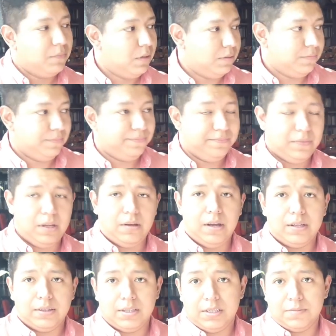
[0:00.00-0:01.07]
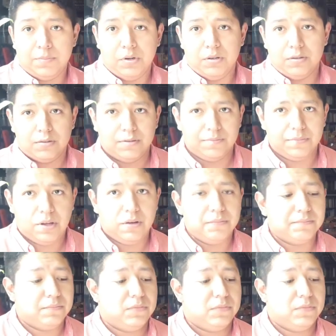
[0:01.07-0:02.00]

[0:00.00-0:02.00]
at this point. No?